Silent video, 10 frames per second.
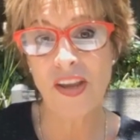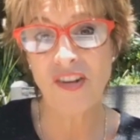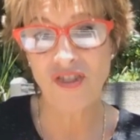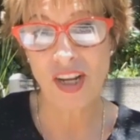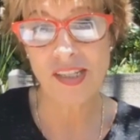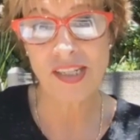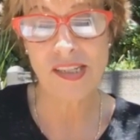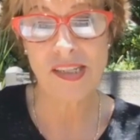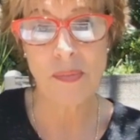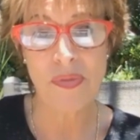ingesting
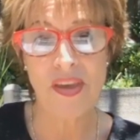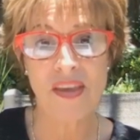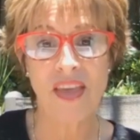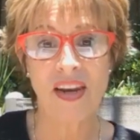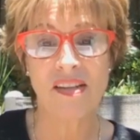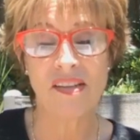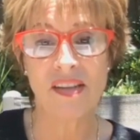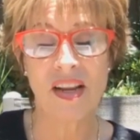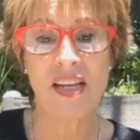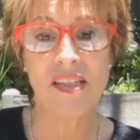something that is
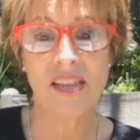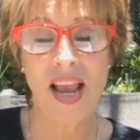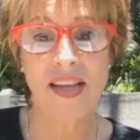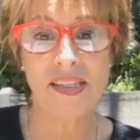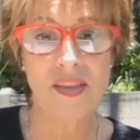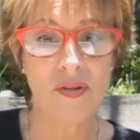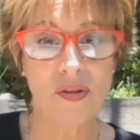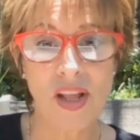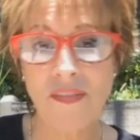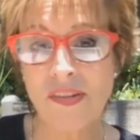is has either
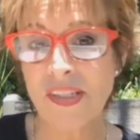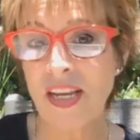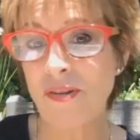glyphosate